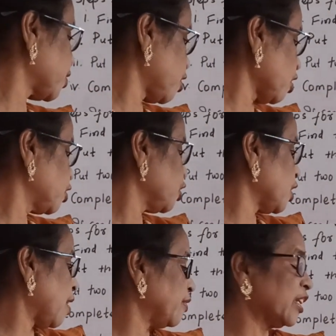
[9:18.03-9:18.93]

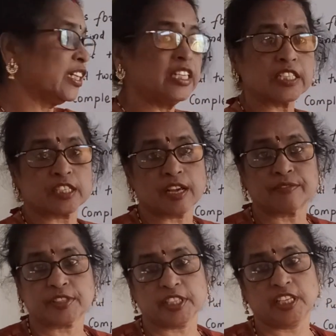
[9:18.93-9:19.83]
structure having least
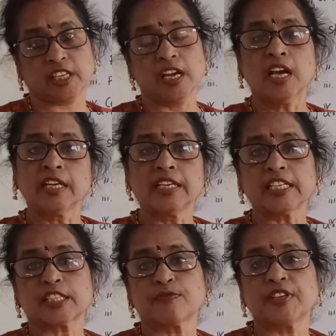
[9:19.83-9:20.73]
Fc,
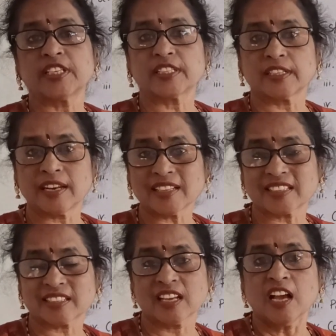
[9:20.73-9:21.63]
least means
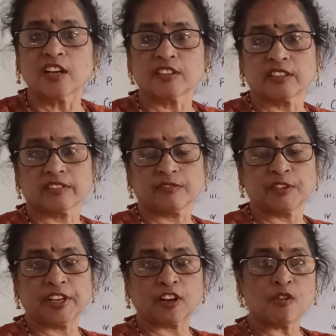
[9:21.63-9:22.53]
less
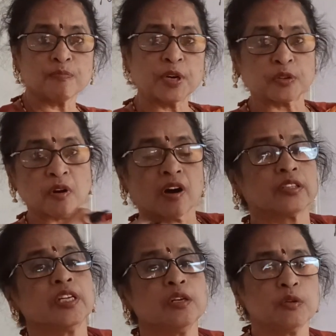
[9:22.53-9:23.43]
when compared to
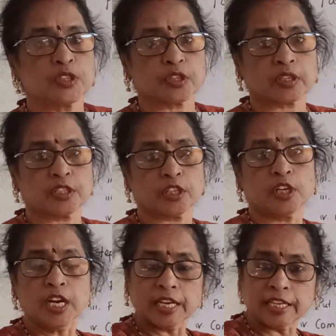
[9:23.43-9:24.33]
other Lewis
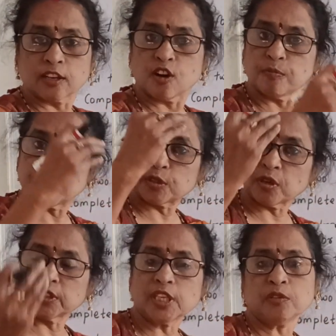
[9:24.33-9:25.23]
structure. In compared to
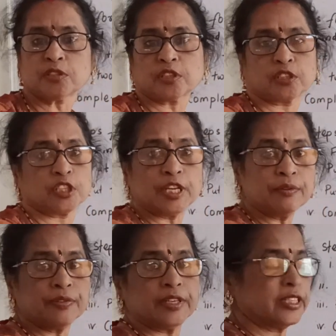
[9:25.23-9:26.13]
other Lewis structure,
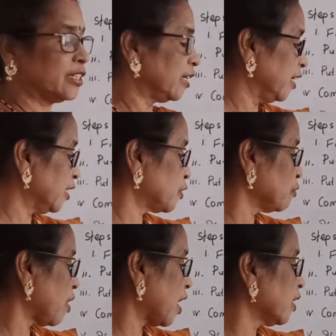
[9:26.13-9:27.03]
if it is the least
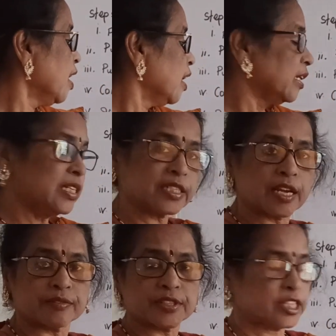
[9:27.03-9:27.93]
one, least
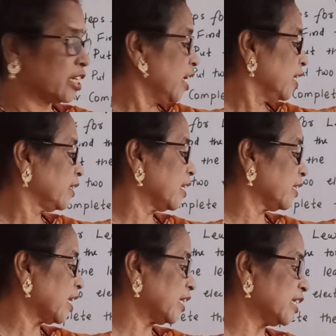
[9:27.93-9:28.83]
Fc,
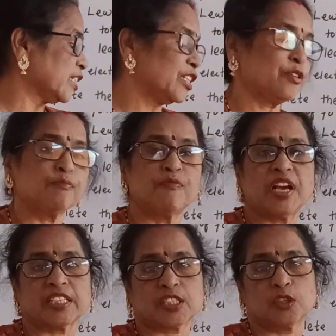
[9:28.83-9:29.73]
then that is the
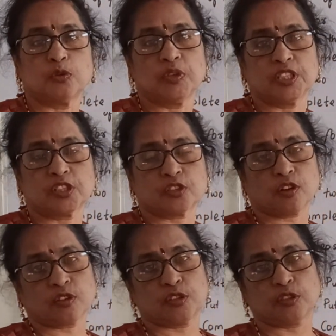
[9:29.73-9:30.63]
best Lewis
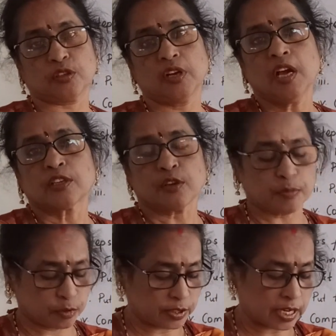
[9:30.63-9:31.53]
structure.
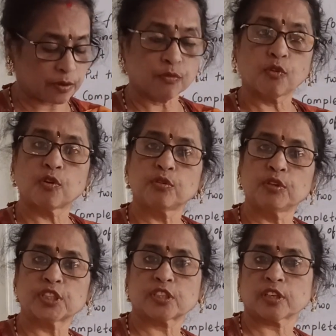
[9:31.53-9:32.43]
Suppose there are 4
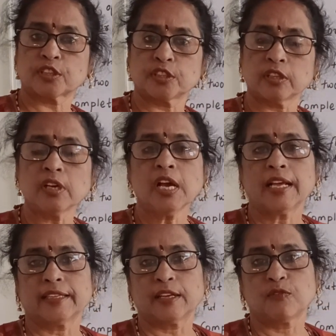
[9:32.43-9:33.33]
Lewis structure,
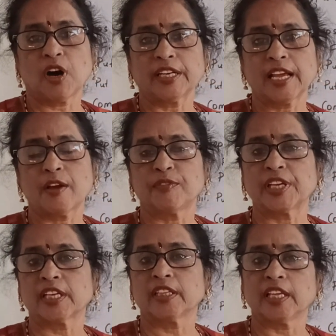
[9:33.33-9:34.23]
then one
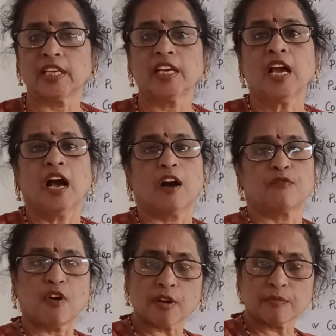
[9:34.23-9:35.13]
having the
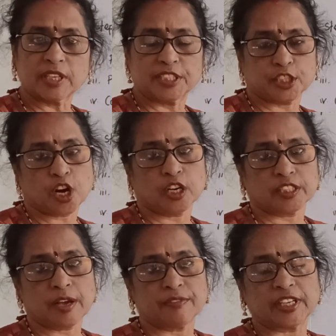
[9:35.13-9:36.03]
formal
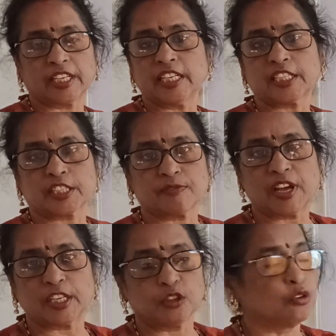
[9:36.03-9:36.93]
charge having least
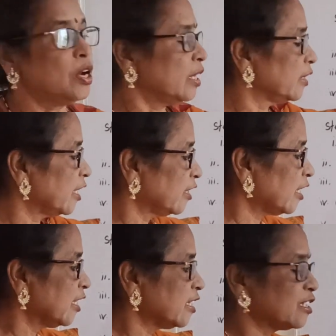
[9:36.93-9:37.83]
value, then
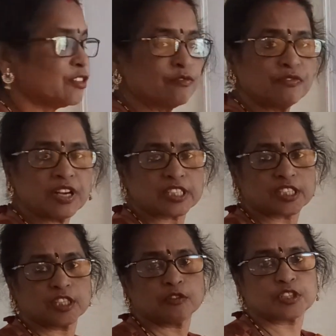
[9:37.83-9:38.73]
that is the
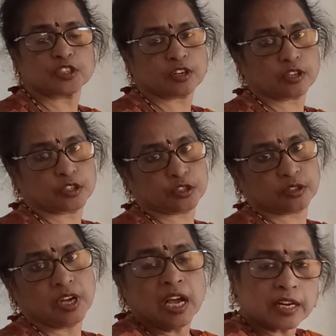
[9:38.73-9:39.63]
best Lewis
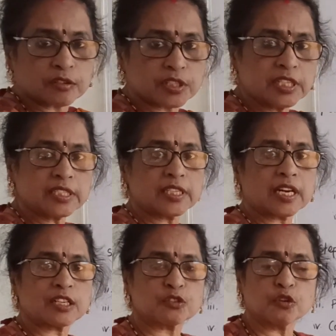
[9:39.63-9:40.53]
structure. Now since
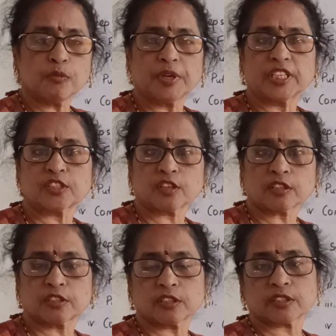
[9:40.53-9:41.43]
there are so many
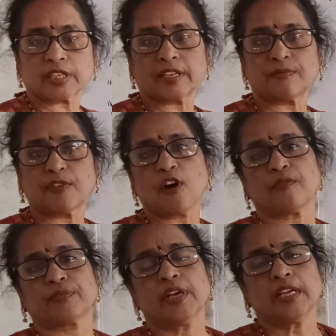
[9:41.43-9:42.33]
structures are
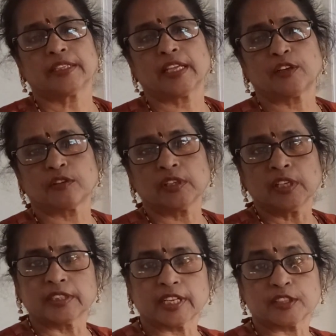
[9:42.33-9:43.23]
developed,
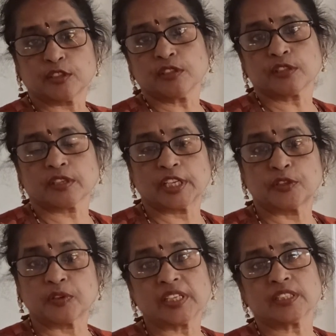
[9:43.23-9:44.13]
then the
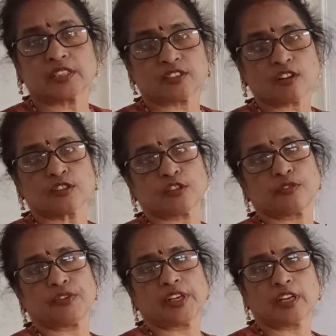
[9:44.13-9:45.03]
resonance
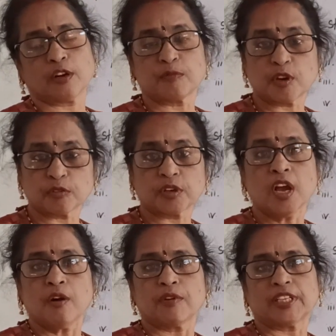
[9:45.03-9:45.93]
structure will come out.
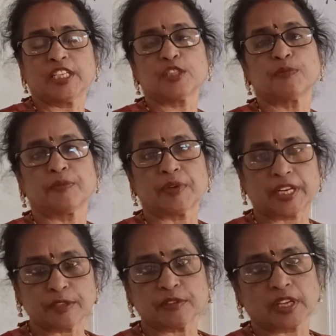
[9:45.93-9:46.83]
What is meant by
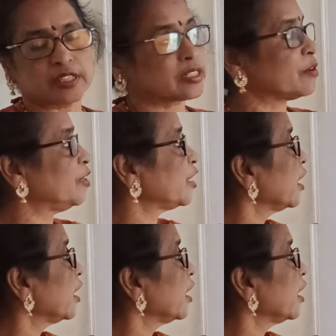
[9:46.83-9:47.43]
resonance, I will